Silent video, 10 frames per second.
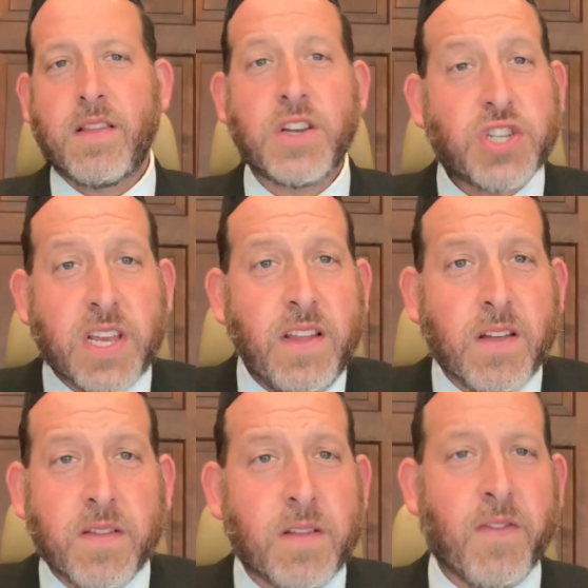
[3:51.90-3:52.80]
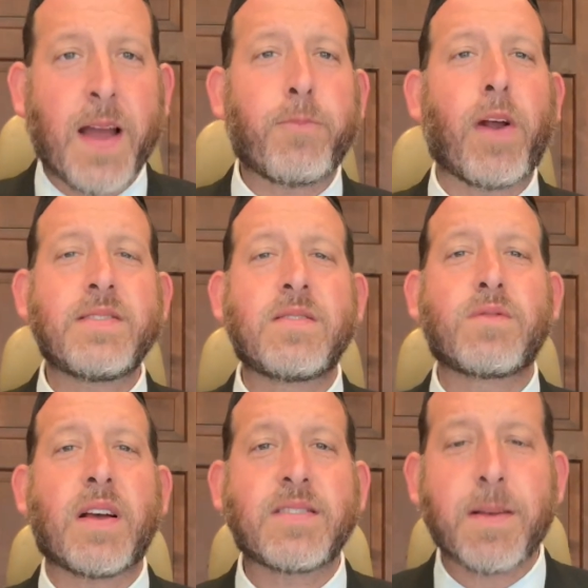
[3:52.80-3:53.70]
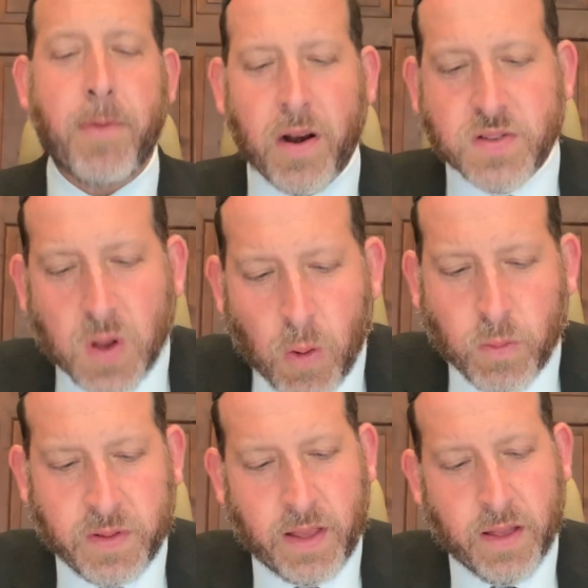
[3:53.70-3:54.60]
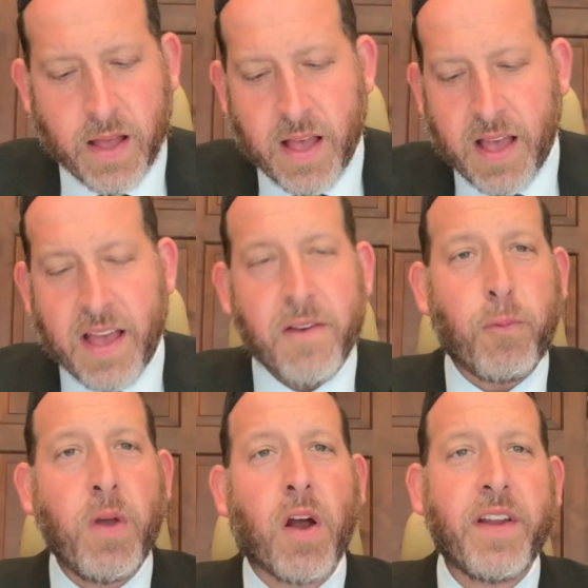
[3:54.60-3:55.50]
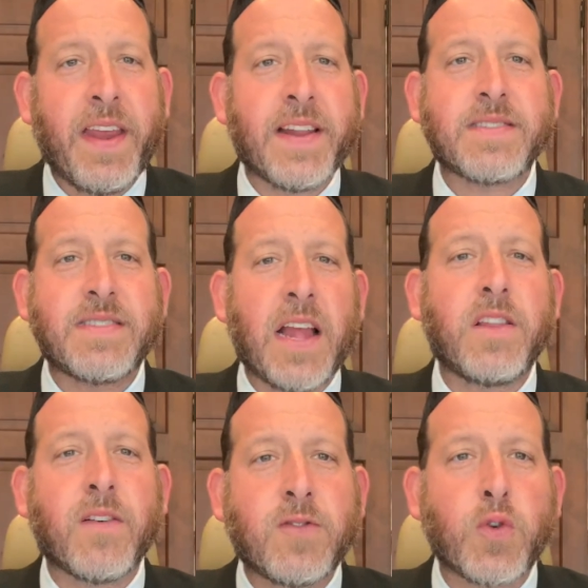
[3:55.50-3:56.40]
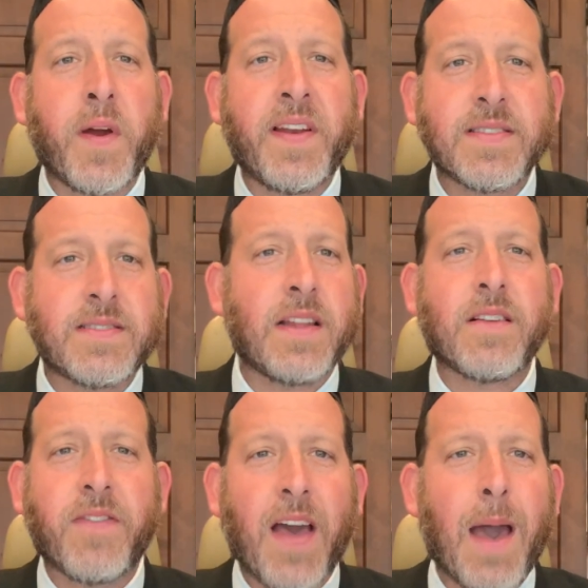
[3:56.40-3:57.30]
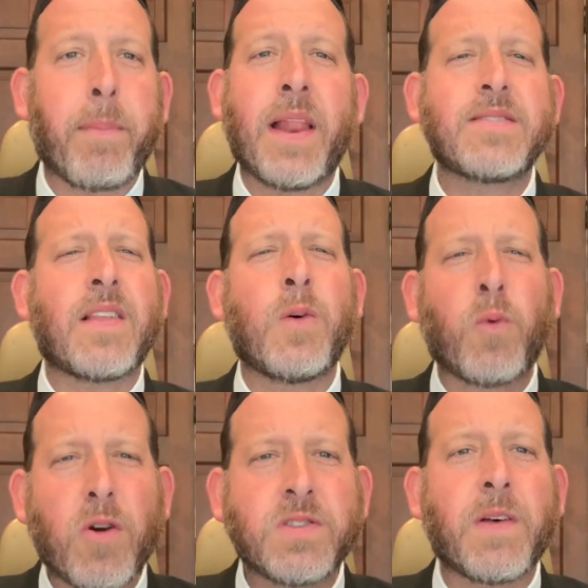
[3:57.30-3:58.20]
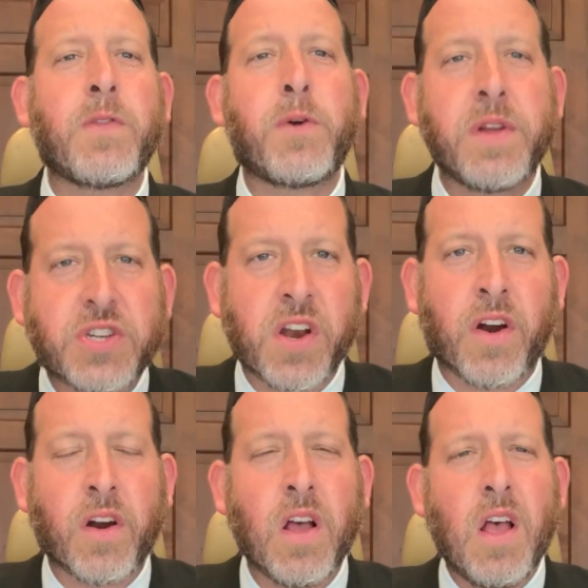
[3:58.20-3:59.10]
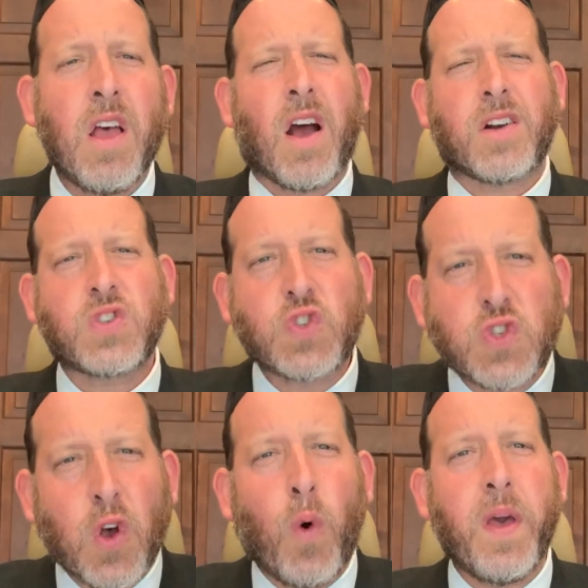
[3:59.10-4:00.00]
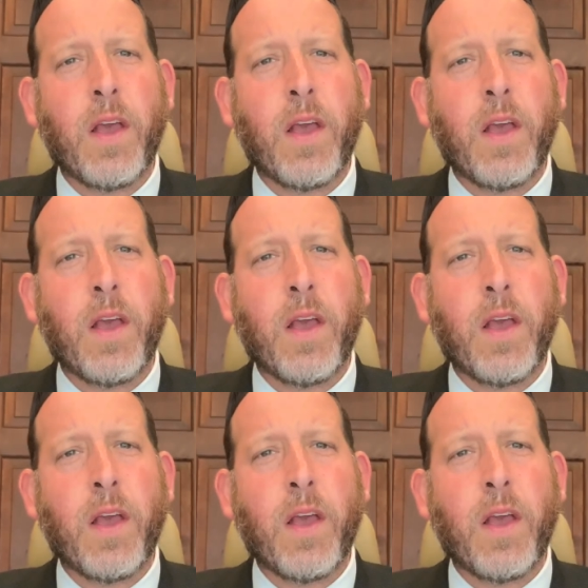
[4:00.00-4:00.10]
The Shechina, the divine presence, rests upon us only if we are in a state of joy, in a state of happiness. And the words of the Rishoner are so